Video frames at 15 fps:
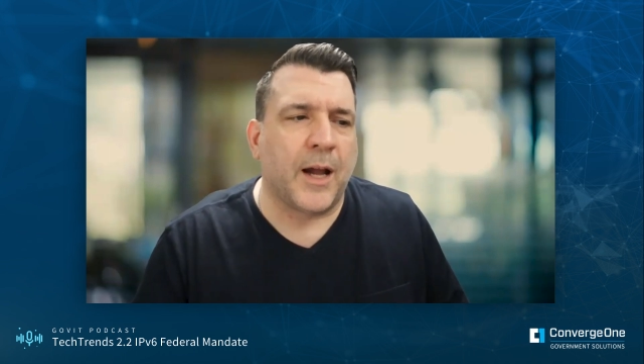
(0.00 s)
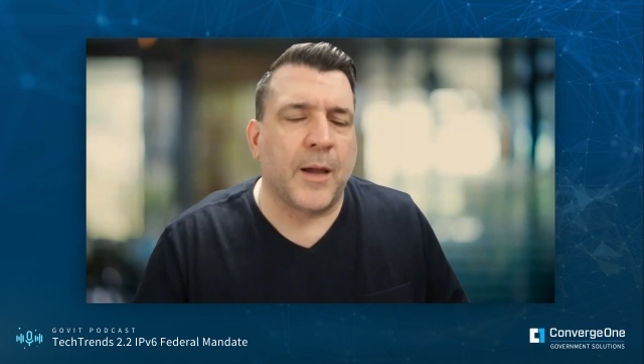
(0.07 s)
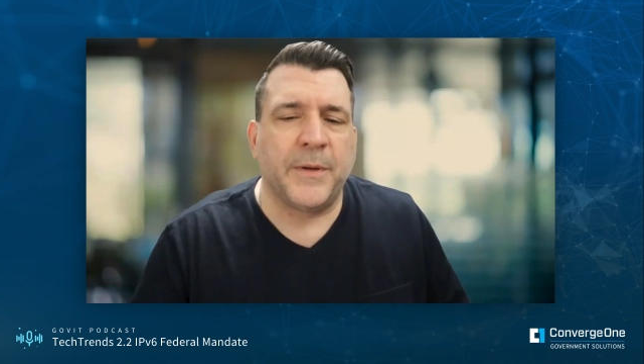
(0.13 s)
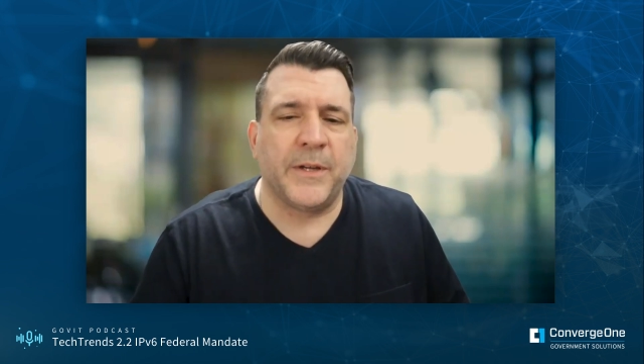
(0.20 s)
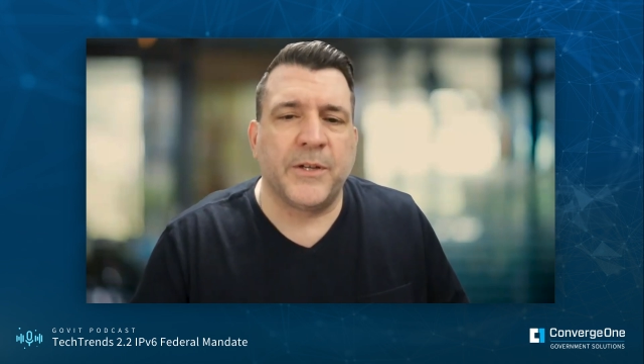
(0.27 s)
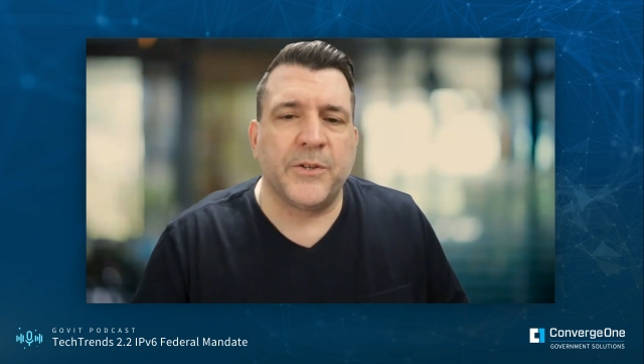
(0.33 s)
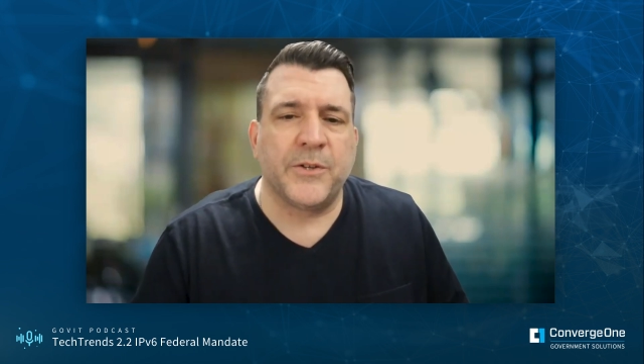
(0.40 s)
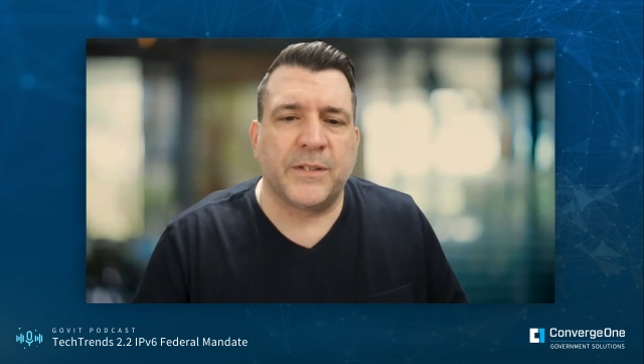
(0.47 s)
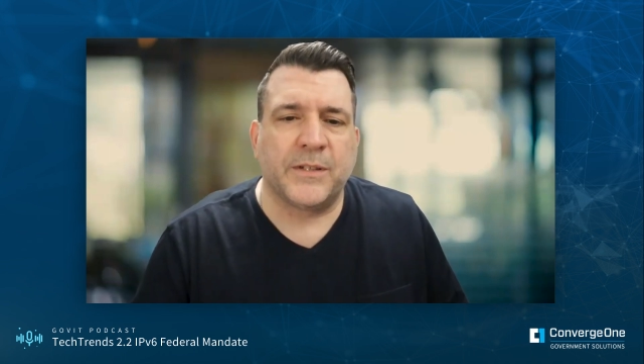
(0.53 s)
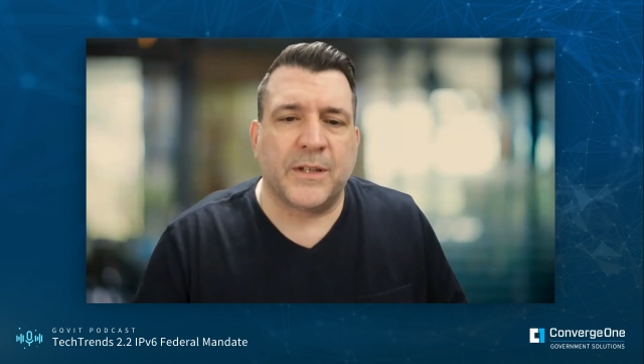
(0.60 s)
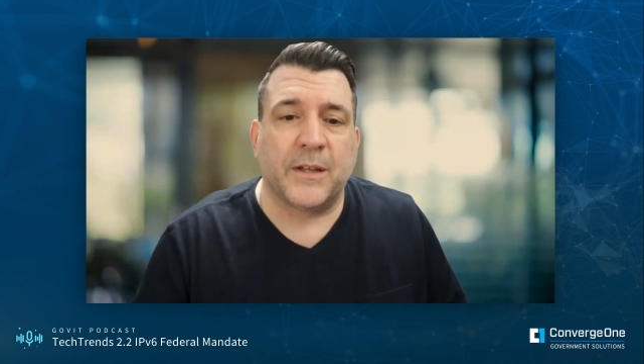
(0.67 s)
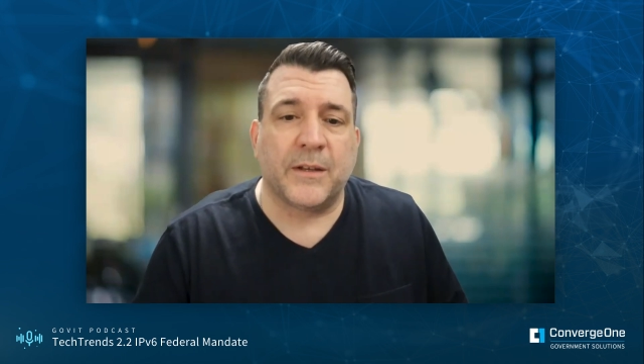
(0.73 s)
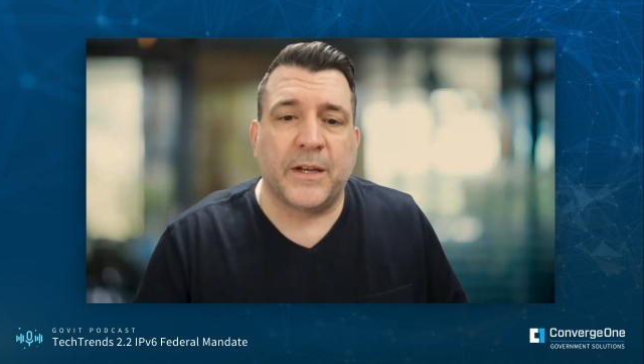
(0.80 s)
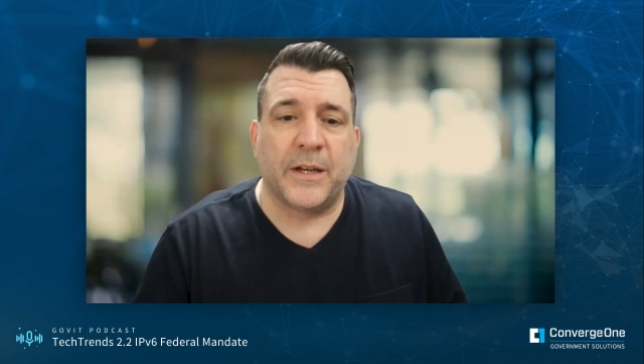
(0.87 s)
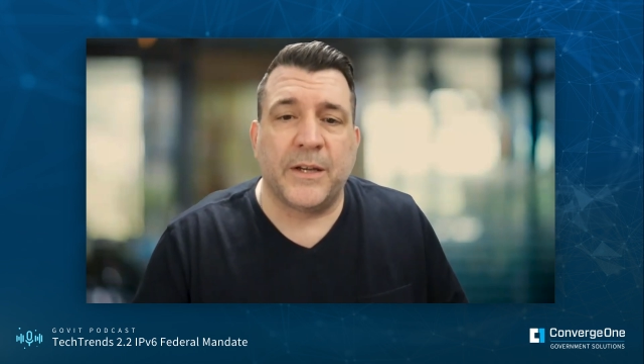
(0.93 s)
IP address
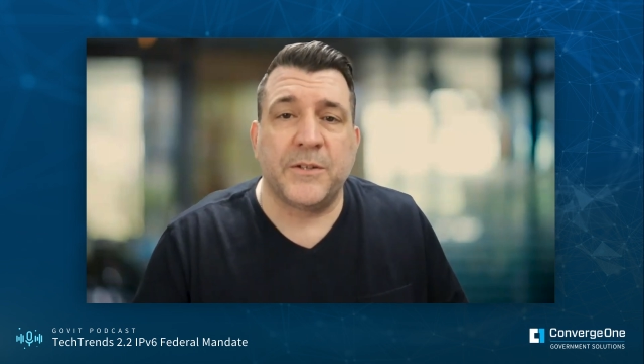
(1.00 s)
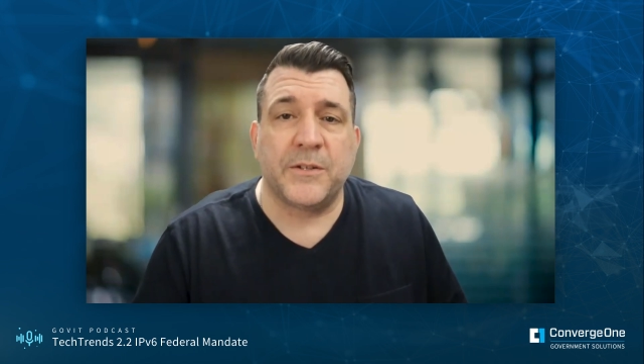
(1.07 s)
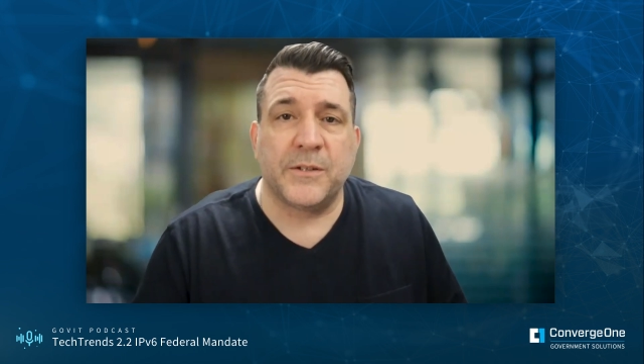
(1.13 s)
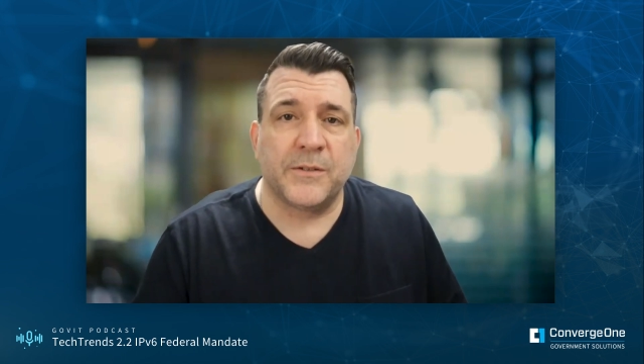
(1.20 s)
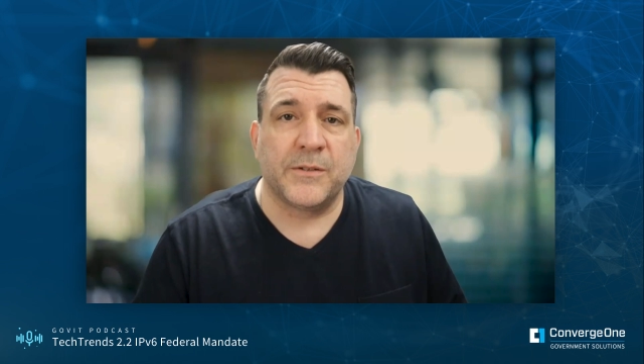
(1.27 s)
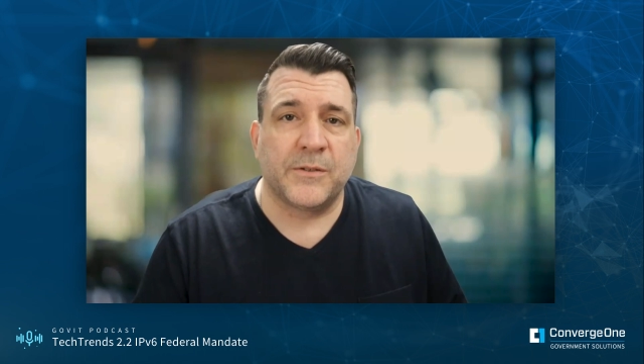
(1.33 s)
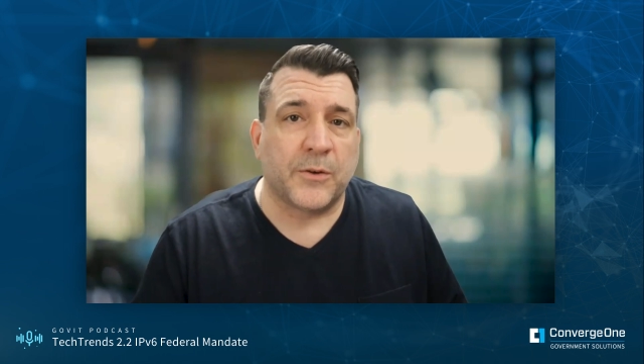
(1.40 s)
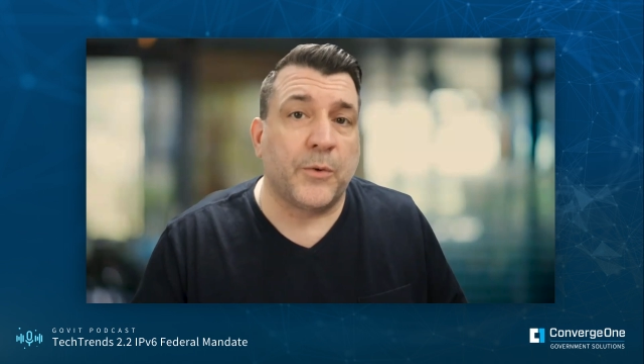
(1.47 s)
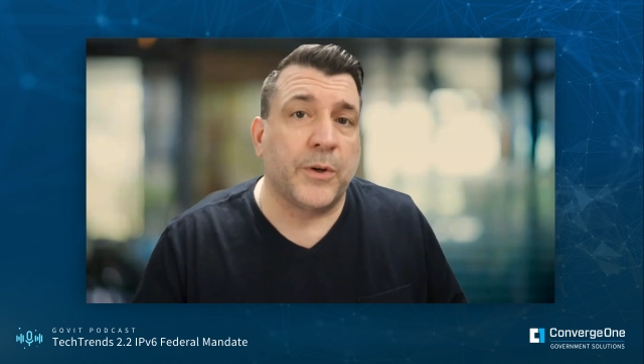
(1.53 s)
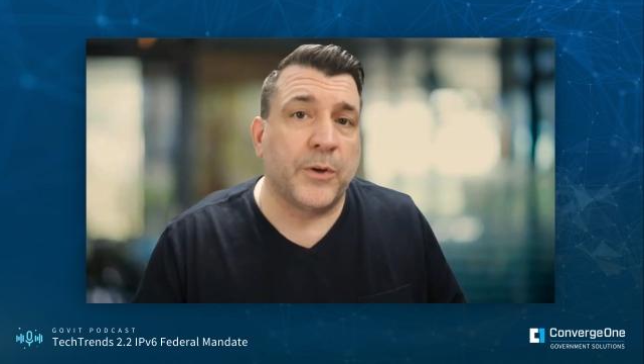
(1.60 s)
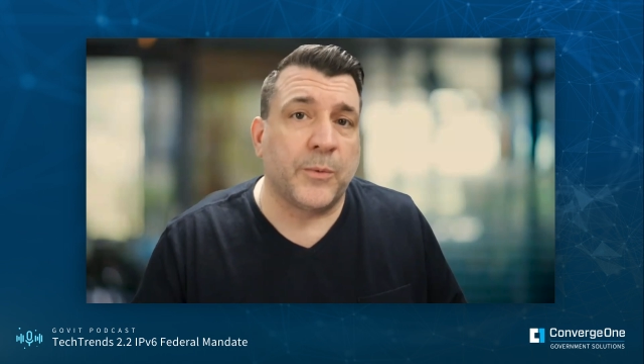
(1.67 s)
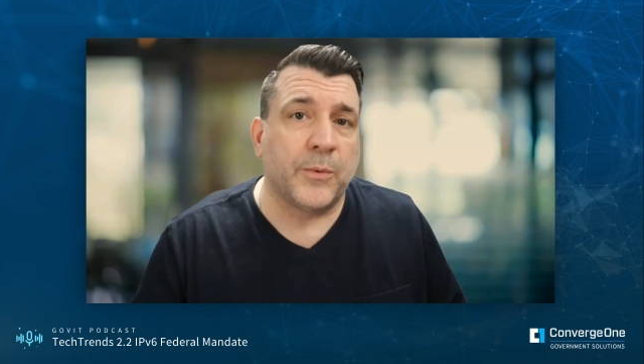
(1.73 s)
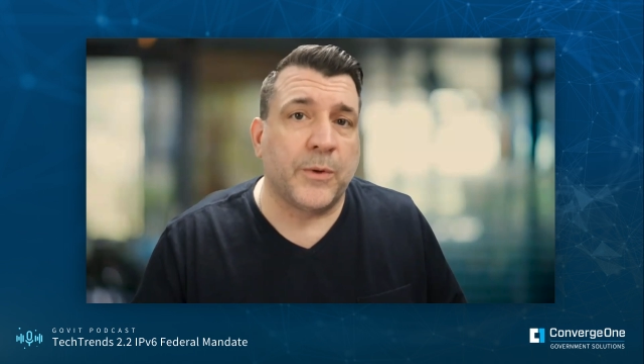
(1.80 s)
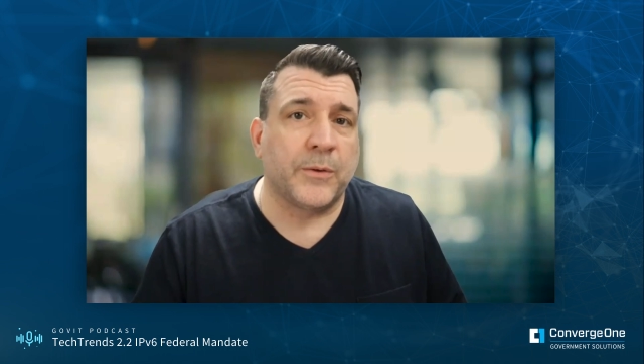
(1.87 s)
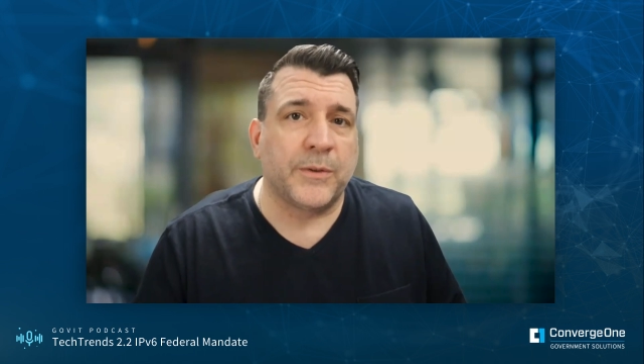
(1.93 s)
allocations are going
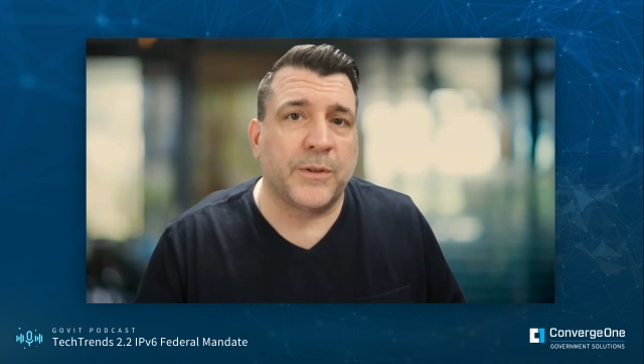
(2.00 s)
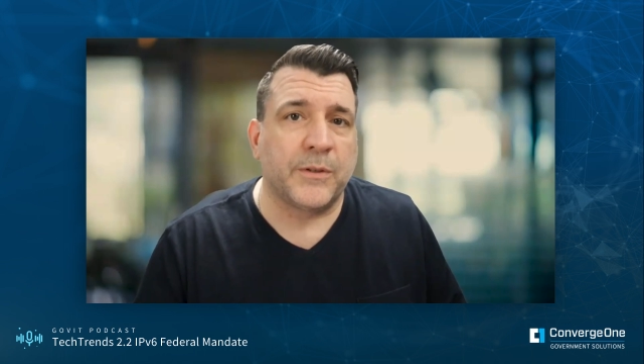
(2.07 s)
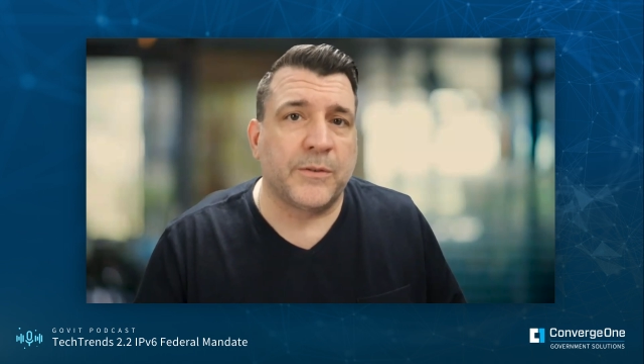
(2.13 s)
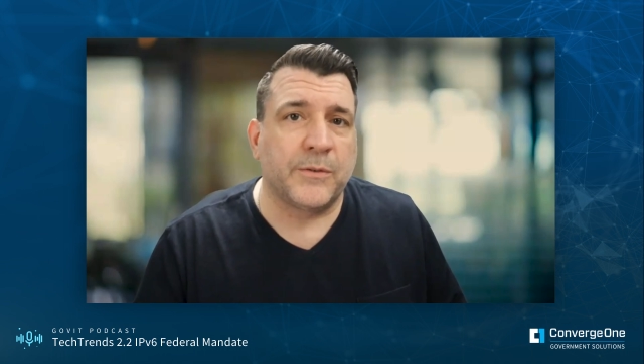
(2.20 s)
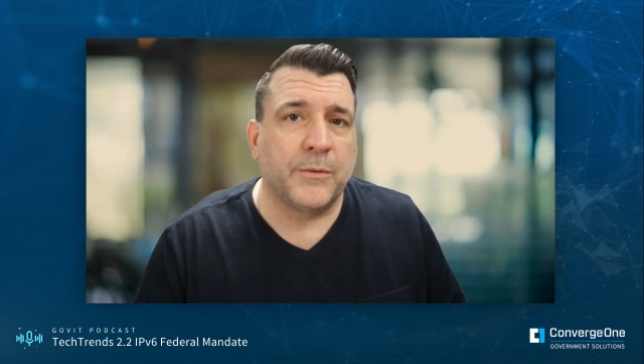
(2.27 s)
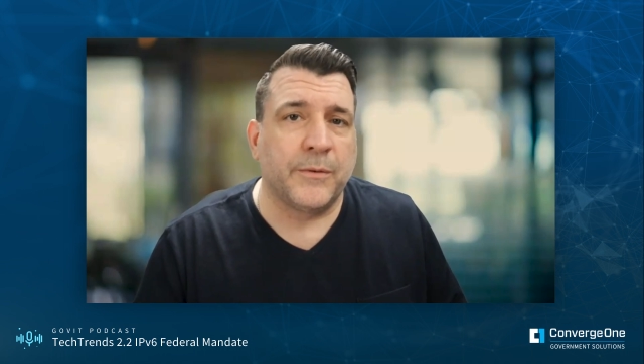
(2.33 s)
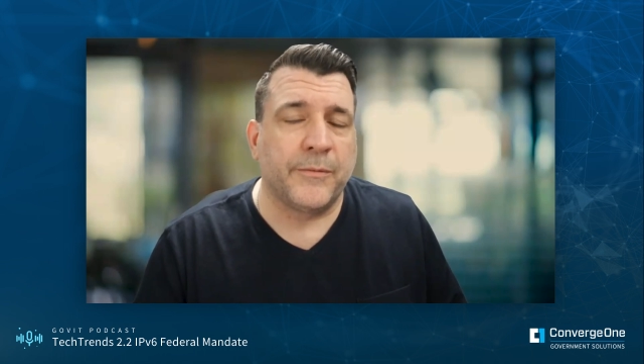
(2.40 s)
to work with this new